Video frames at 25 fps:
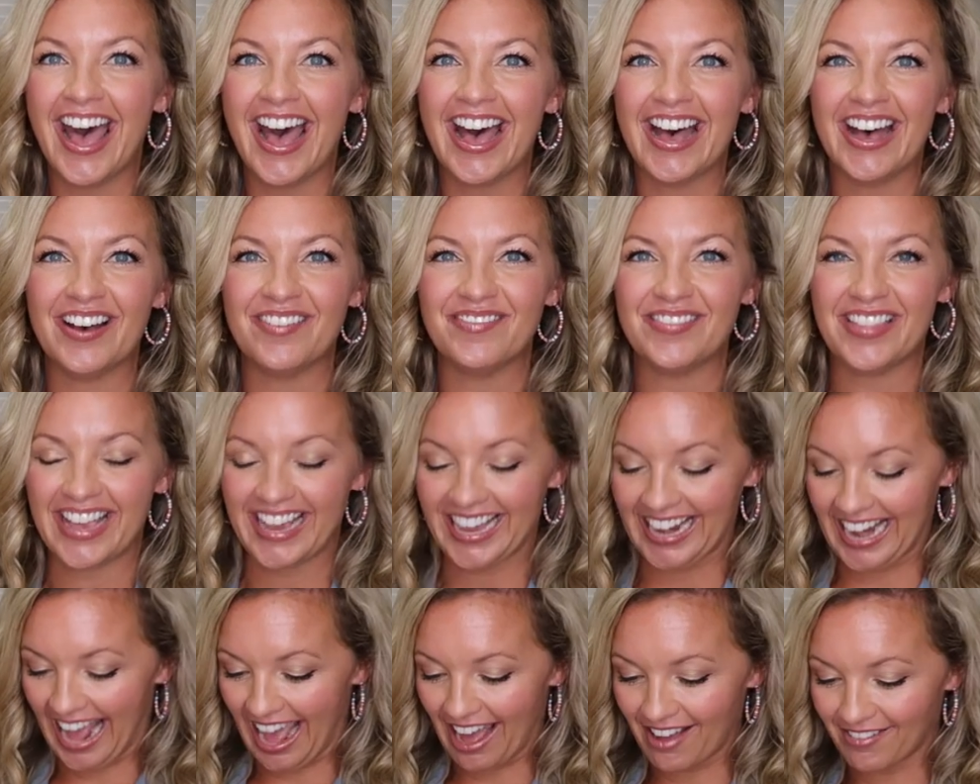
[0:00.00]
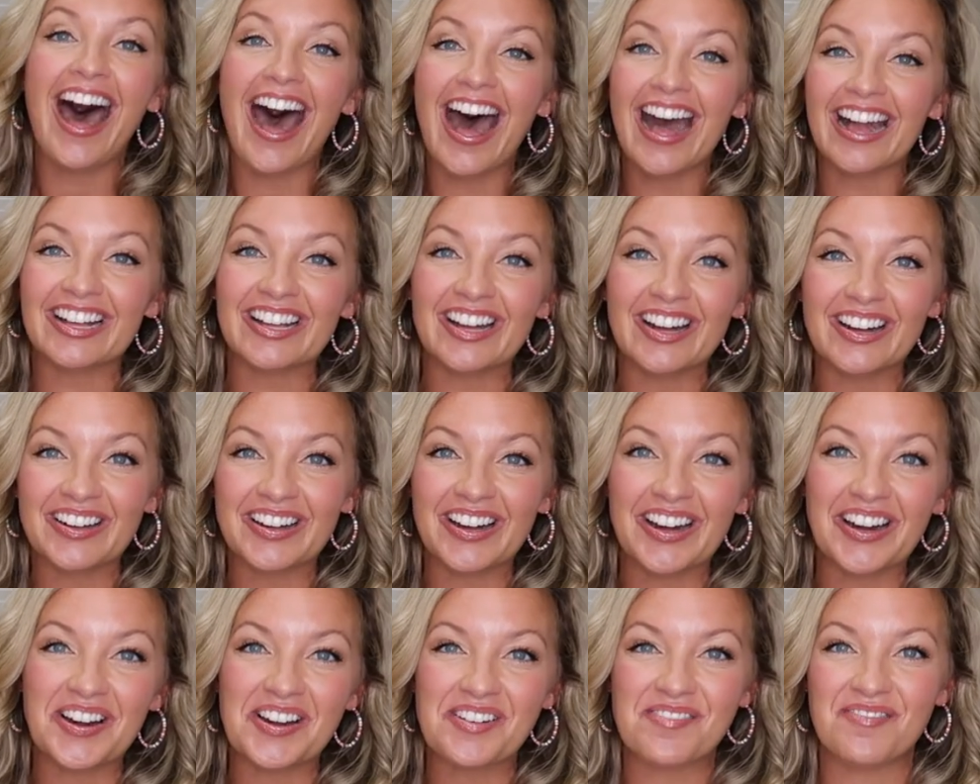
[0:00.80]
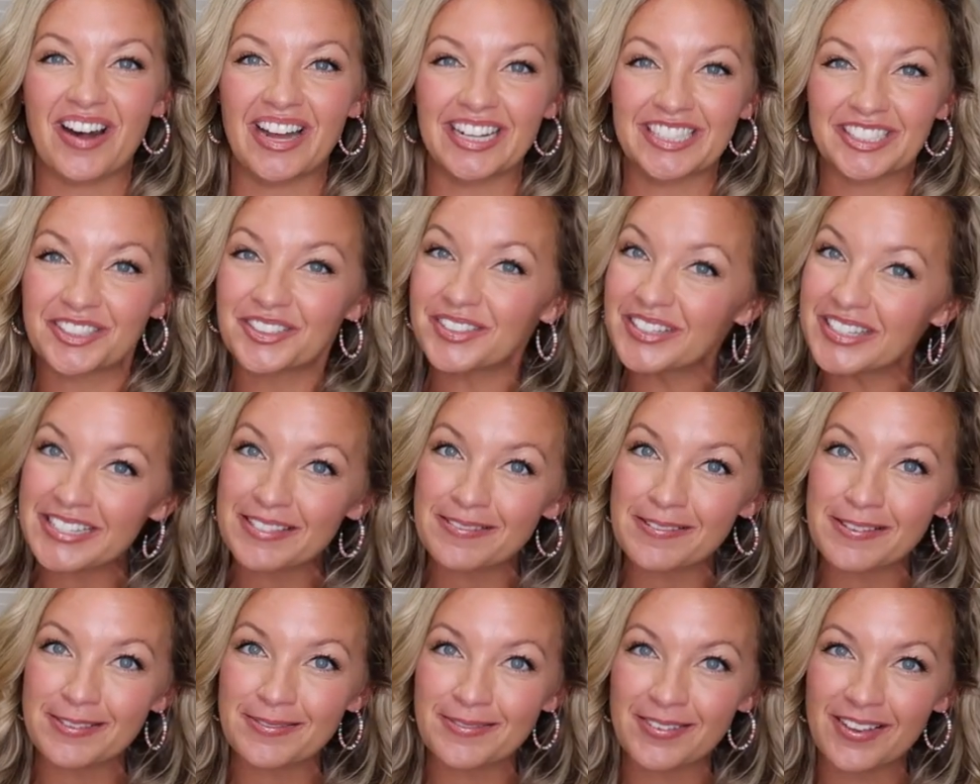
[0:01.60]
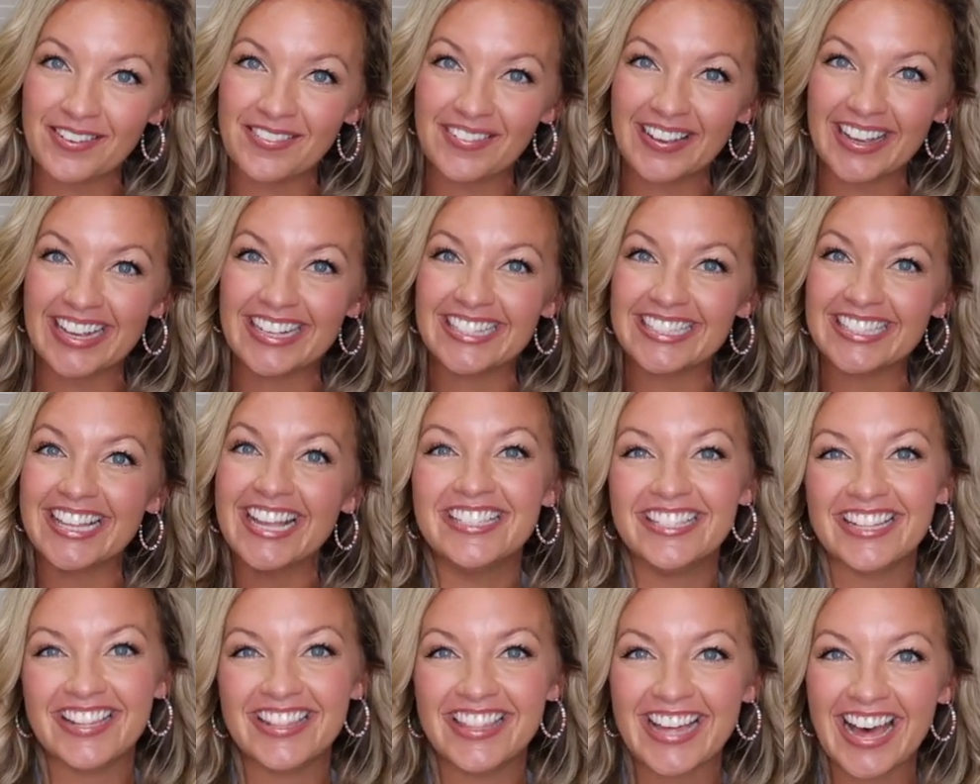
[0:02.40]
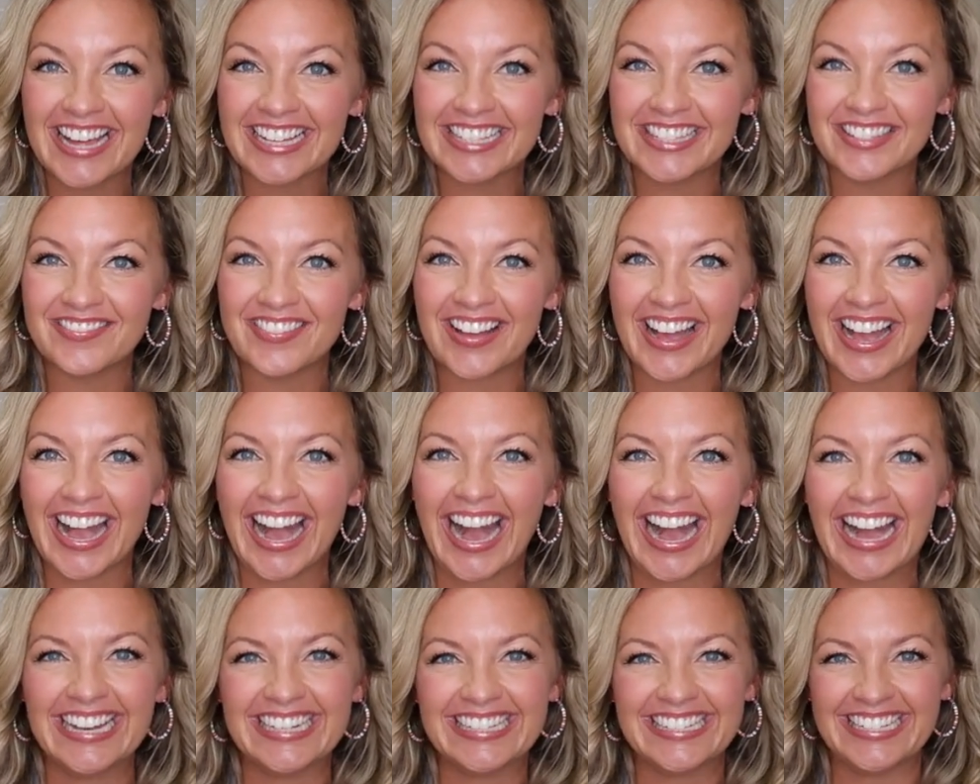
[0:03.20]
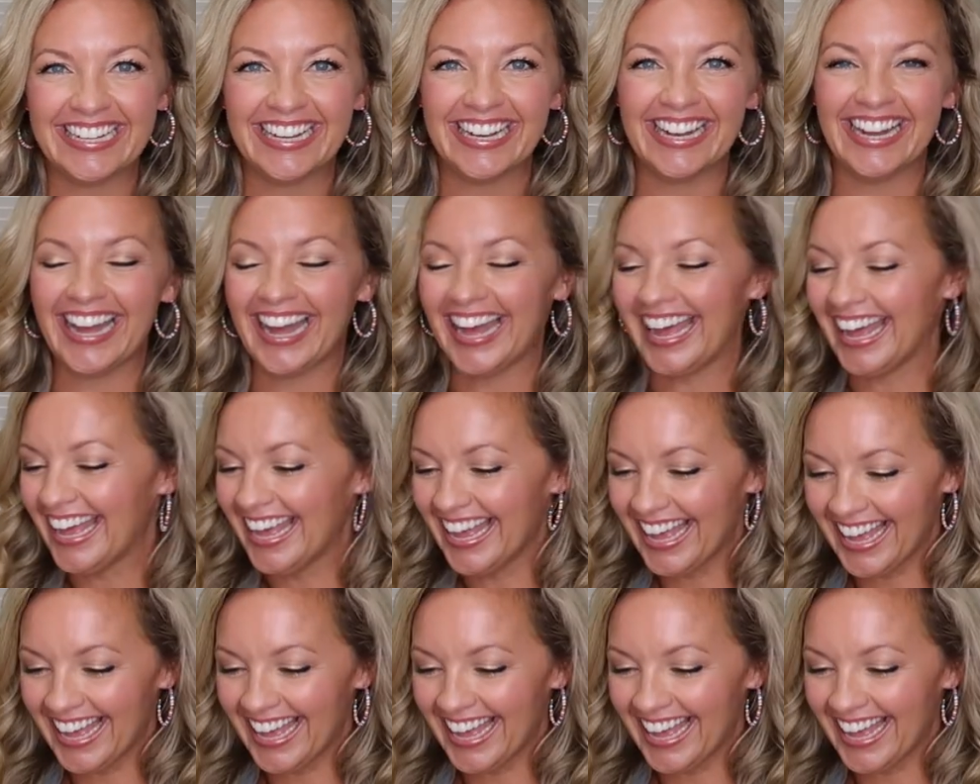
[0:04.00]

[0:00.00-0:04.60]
Um, they can have hot cocoa and watch Christmas movies. So that's my idea.